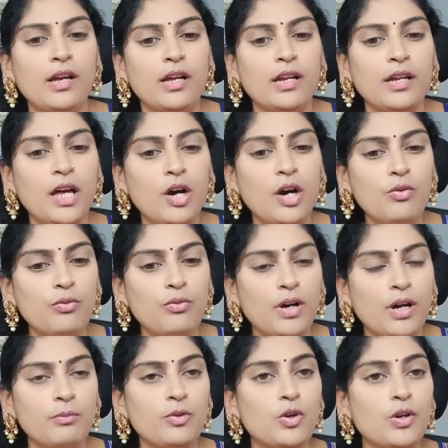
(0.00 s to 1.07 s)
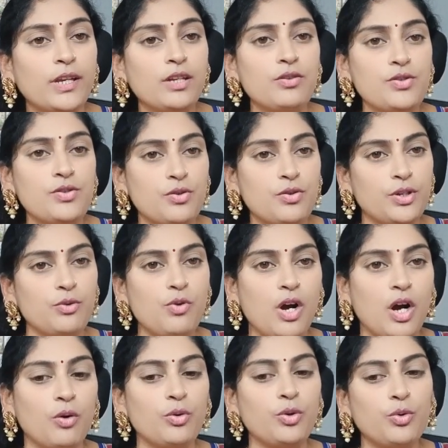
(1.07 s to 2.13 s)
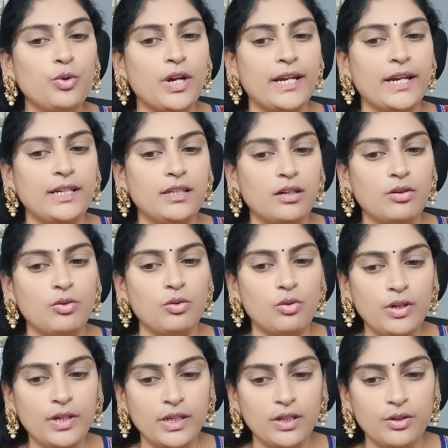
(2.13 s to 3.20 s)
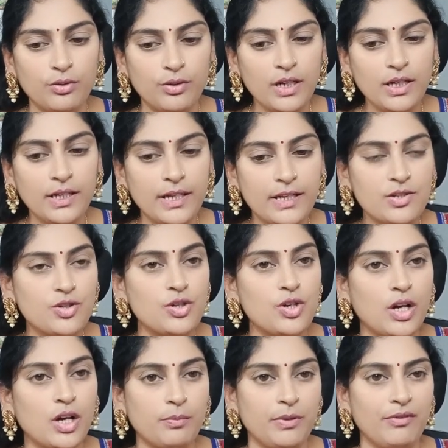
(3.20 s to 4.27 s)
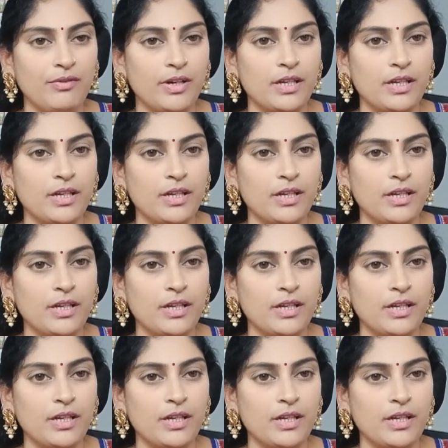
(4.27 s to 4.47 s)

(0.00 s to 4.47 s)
Now I'm going to show you how to write the code into the test.py.